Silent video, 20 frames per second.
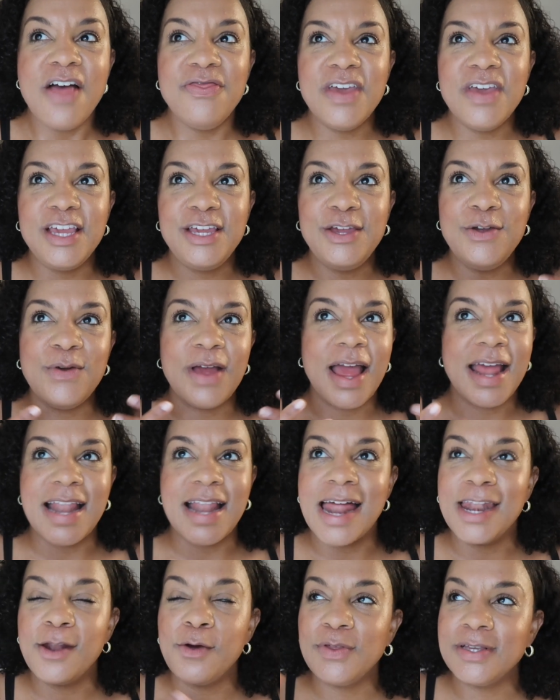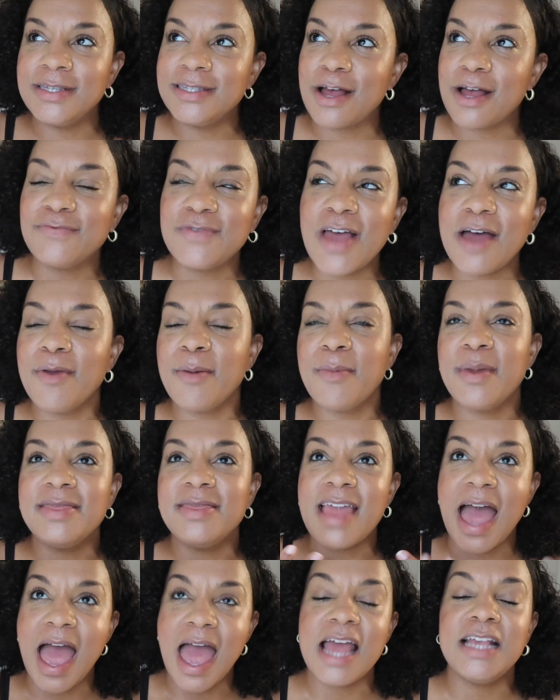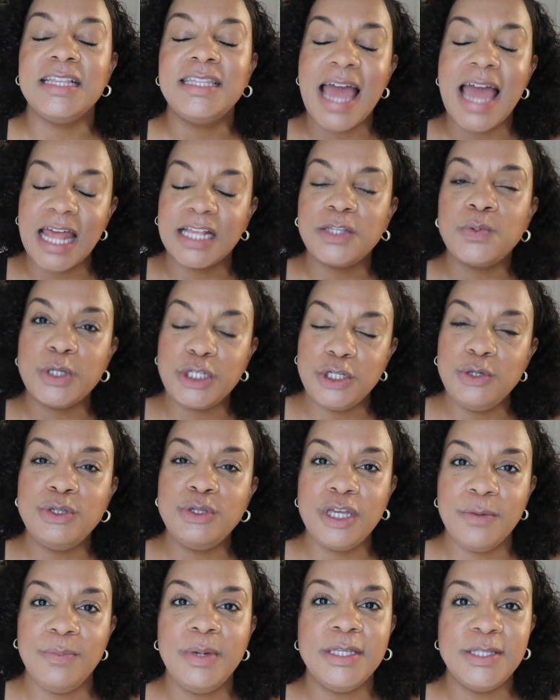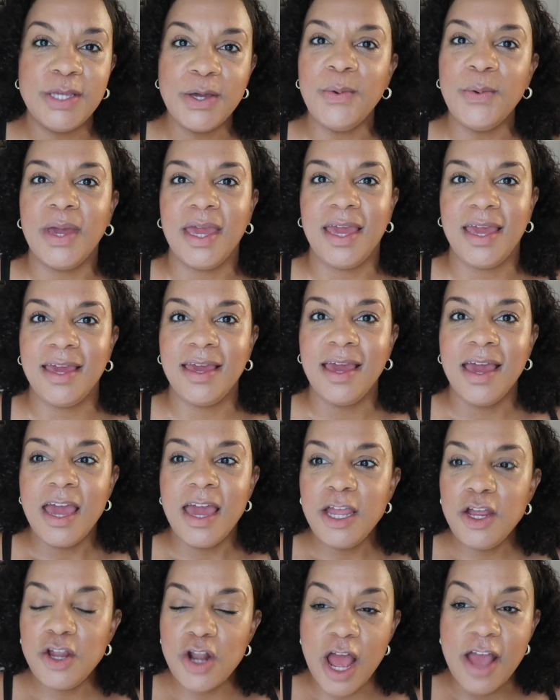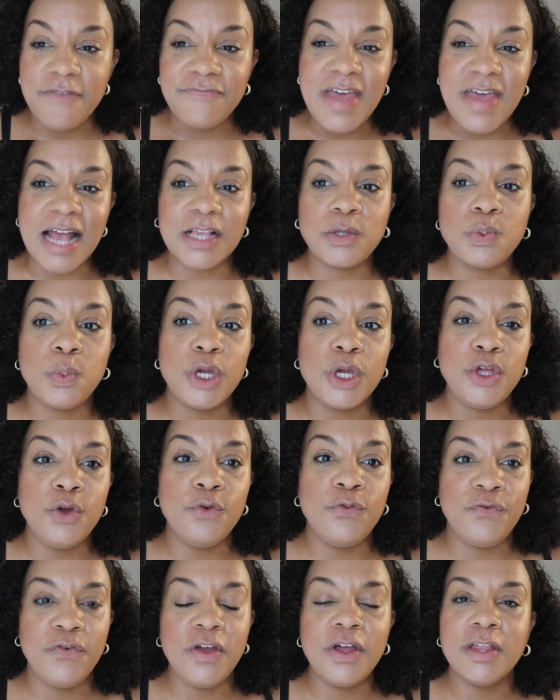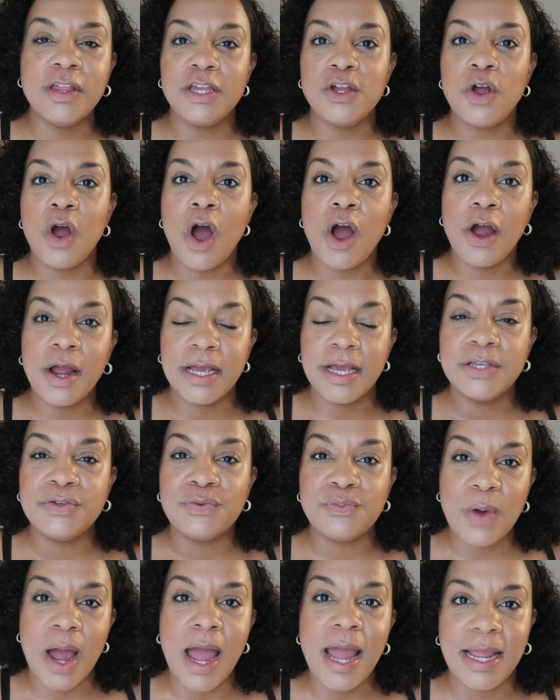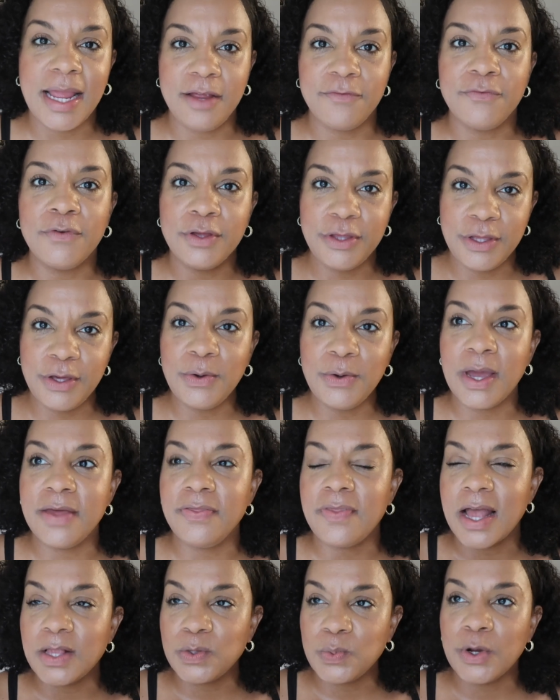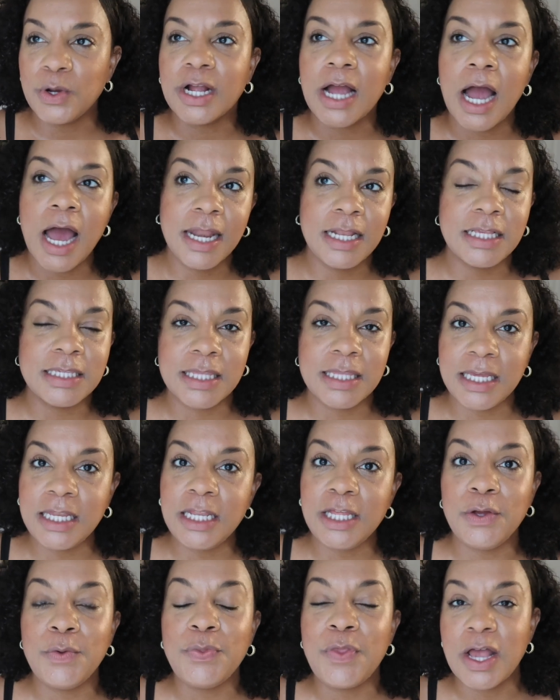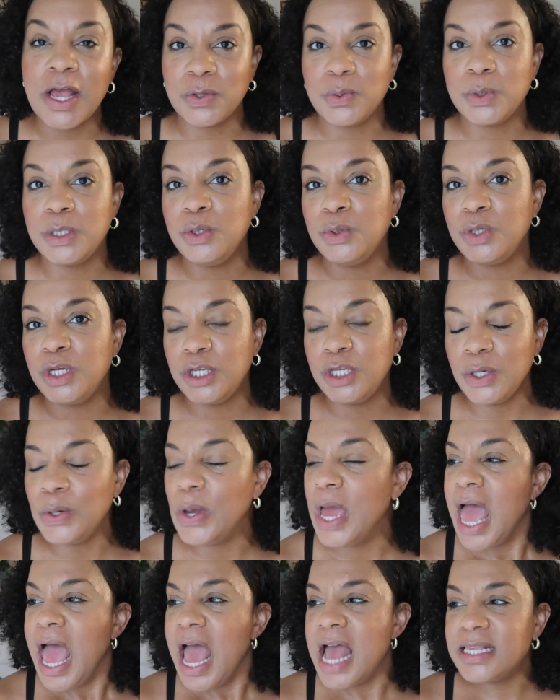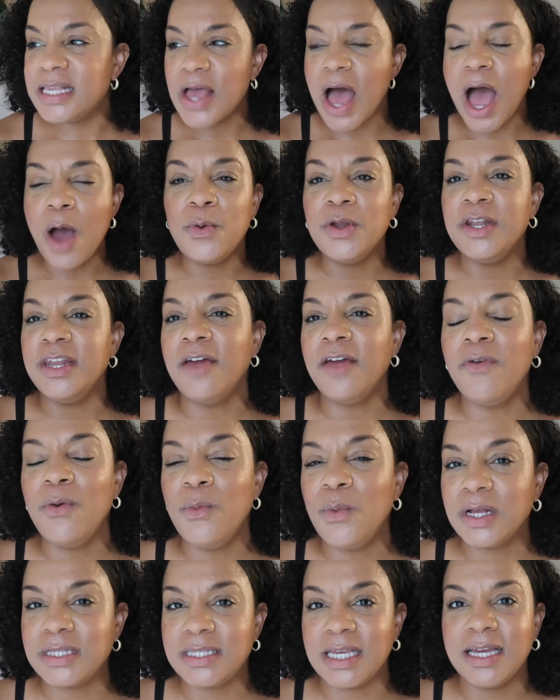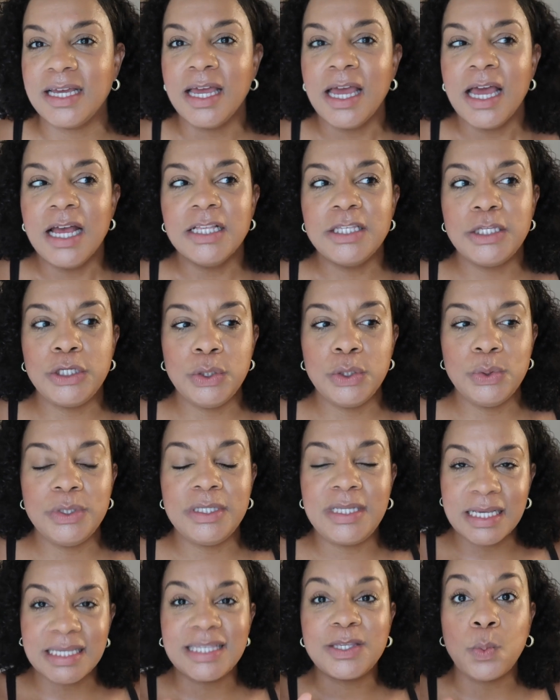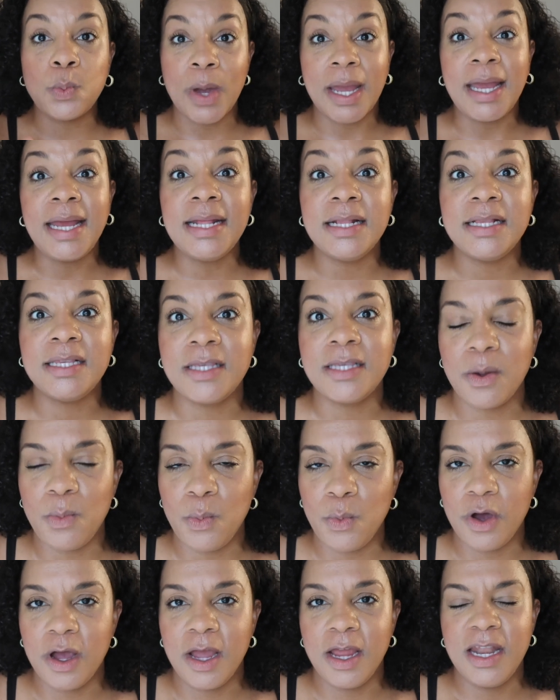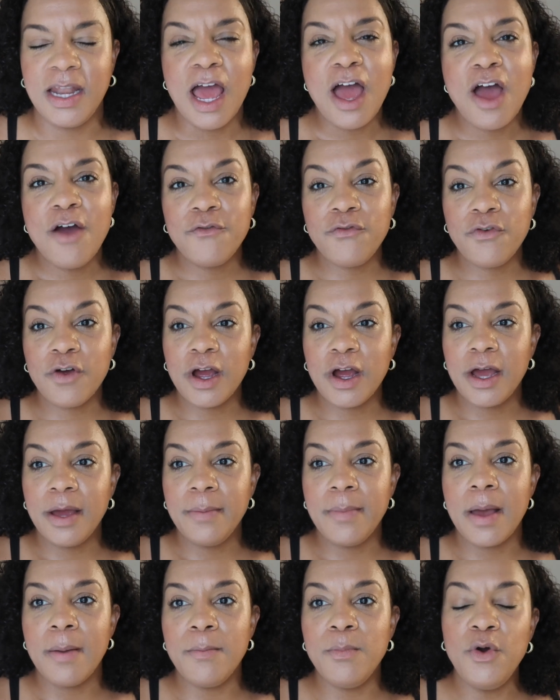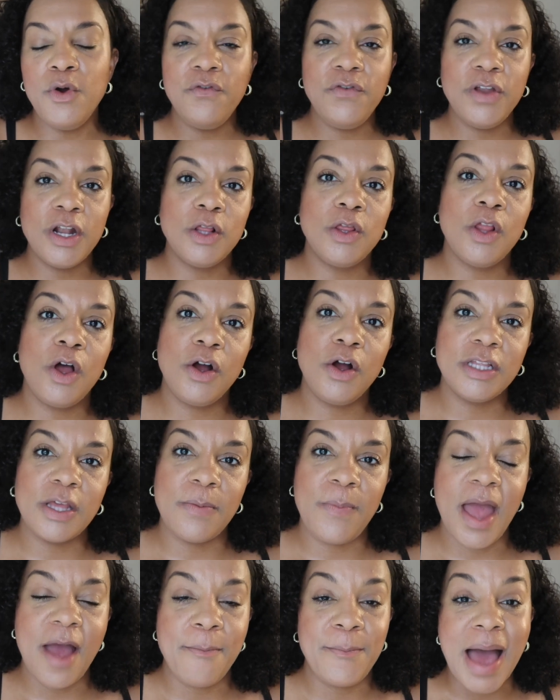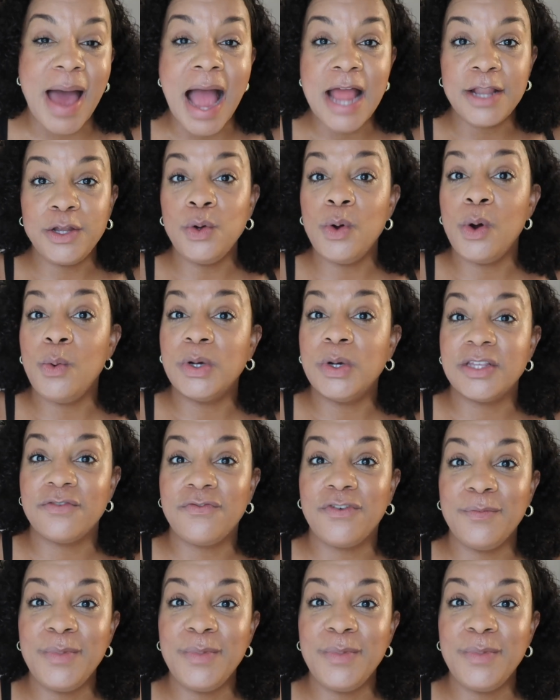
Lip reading: then and I know this is off topic, but that's what you should be doing. If that's what you feel in your heart is right for you, and that's where God is leading you, that's what you should do. And so I would never want to dissuade someone from moving along the path. But I knew it wasn't for